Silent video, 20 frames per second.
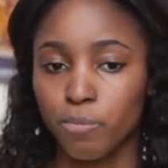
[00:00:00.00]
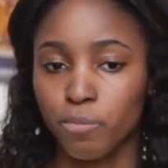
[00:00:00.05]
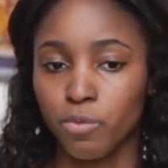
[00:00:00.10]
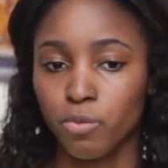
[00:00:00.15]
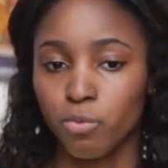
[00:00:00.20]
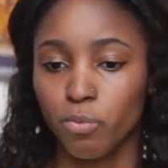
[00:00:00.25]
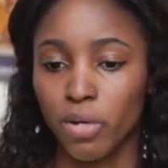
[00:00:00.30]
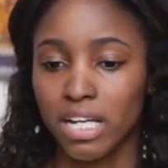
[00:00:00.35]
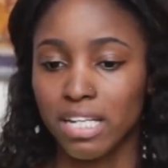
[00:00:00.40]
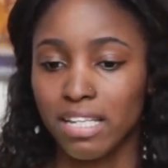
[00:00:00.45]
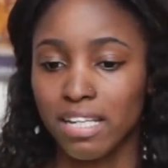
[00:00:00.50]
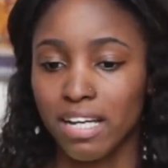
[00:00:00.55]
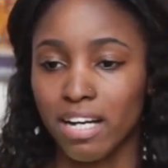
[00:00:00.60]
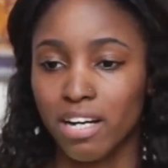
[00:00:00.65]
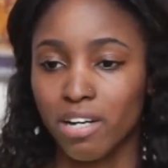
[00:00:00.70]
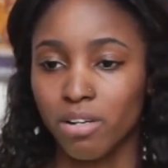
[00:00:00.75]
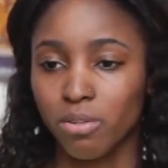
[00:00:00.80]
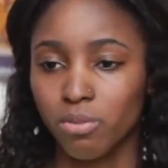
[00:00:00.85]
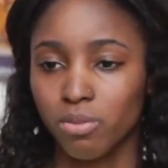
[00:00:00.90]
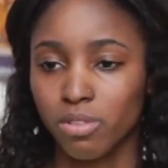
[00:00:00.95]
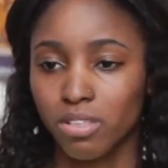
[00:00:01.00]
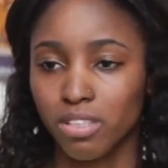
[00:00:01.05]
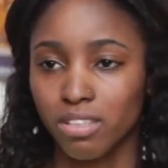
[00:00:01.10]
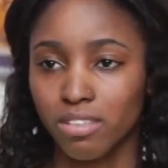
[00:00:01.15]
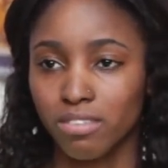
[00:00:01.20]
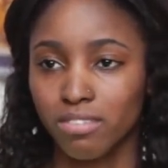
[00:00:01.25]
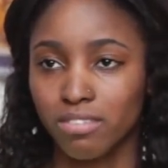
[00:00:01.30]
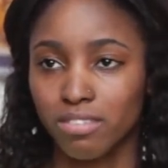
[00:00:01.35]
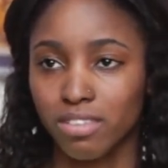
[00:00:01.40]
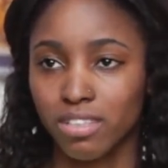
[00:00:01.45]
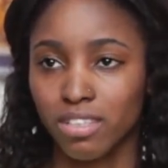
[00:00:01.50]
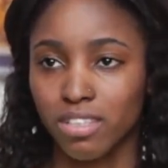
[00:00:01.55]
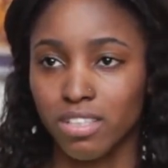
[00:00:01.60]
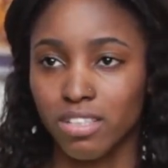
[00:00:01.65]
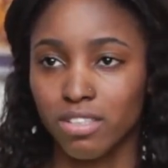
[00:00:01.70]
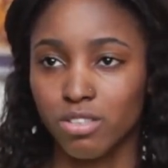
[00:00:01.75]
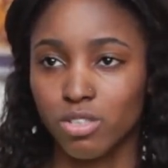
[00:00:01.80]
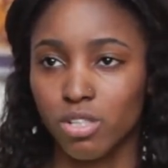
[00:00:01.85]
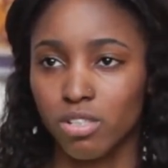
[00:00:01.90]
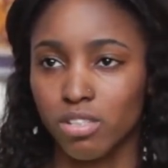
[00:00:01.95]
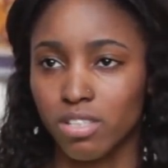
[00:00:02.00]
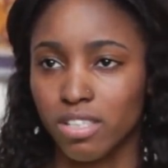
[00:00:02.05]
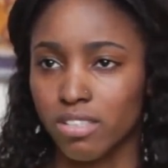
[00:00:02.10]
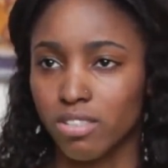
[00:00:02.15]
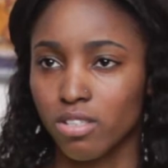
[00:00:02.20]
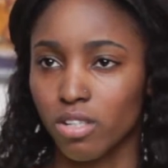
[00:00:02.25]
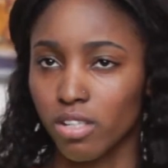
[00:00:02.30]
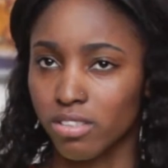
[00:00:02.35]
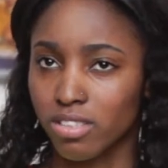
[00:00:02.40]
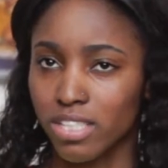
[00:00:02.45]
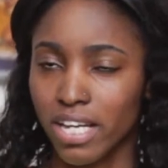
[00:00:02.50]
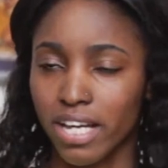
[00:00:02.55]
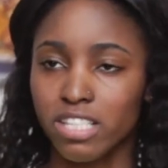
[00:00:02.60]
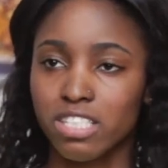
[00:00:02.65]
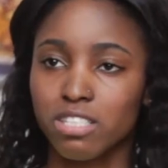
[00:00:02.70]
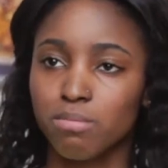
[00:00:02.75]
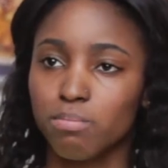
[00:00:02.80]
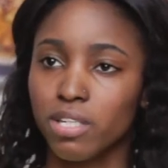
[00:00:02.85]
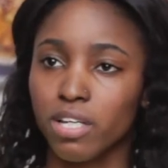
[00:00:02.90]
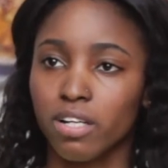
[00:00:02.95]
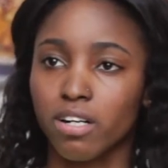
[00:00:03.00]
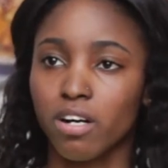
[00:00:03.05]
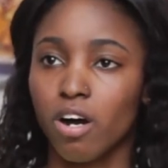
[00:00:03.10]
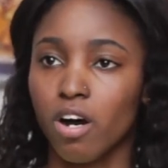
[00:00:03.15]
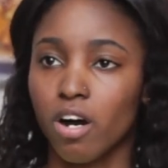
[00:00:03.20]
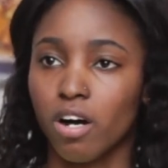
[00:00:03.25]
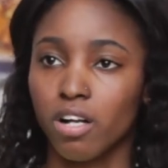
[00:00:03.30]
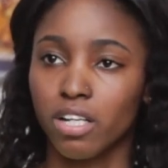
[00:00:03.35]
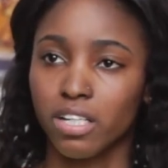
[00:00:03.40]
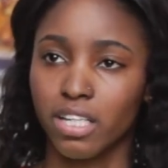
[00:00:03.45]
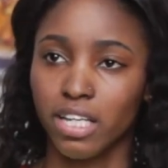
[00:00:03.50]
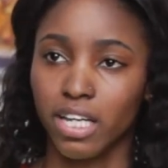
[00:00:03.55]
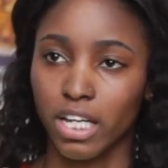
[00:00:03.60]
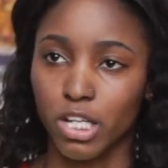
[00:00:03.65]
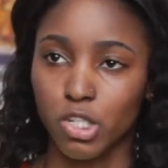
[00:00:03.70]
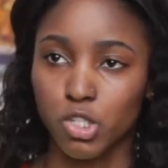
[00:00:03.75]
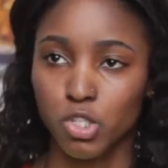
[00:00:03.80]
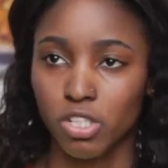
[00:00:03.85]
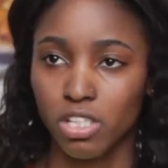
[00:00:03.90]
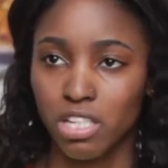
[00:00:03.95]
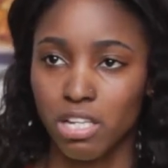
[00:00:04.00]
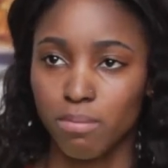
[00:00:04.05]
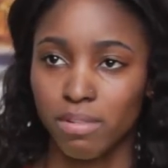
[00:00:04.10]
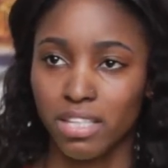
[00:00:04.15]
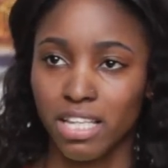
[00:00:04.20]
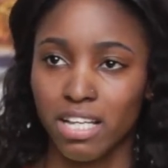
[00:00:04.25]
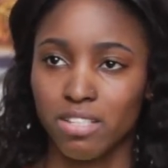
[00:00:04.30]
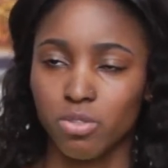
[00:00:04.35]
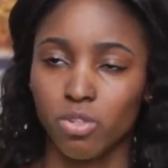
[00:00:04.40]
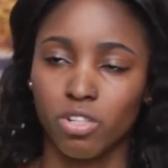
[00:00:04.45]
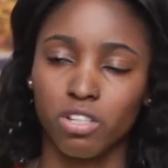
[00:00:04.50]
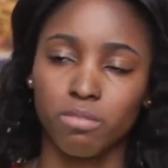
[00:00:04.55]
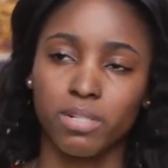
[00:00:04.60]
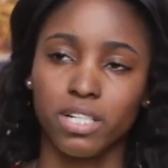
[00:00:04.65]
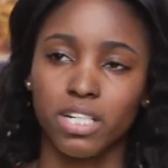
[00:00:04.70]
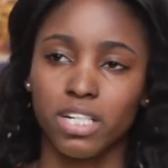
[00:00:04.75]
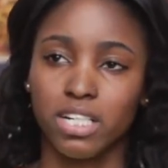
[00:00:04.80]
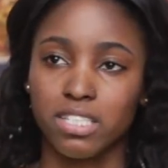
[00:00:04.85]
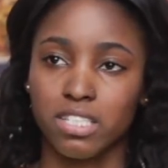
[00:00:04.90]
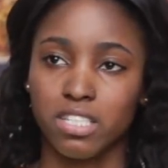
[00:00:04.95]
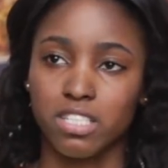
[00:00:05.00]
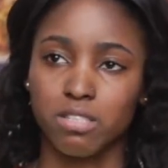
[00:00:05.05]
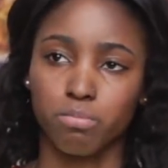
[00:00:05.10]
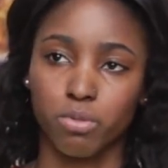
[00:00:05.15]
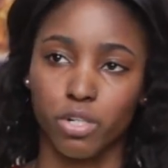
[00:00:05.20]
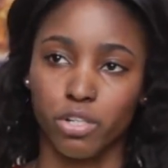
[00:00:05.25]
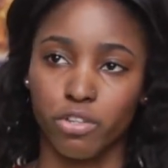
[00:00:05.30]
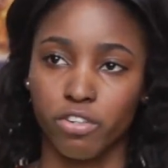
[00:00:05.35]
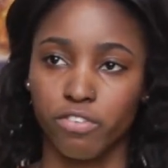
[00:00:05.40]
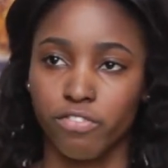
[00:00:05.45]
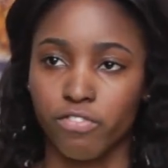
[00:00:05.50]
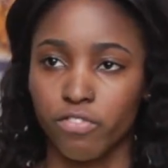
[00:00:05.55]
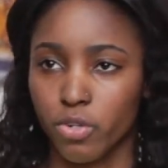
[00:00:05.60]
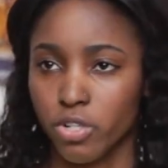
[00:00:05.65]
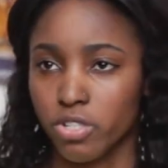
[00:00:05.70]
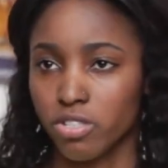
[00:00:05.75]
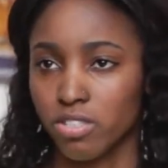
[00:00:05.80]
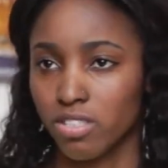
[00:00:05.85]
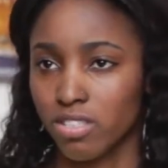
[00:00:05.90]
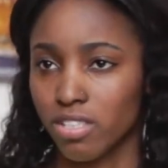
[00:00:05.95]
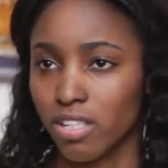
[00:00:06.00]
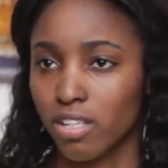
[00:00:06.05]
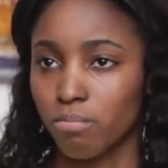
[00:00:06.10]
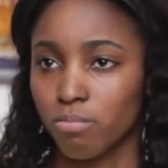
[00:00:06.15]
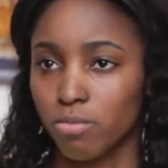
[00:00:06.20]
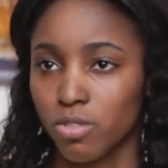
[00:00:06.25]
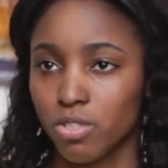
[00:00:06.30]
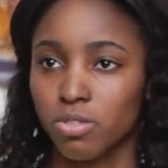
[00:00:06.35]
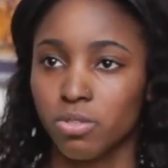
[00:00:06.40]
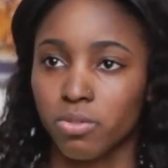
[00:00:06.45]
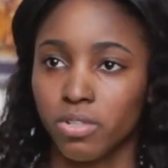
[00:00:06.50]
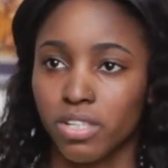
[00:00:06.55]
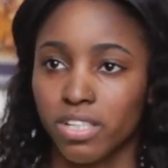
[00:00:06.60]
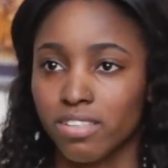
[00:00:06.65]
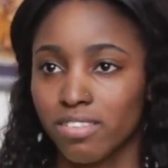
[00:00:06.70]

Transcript: Right now, he texts me or calls occasionally, but that's only because his brother forces him to do it.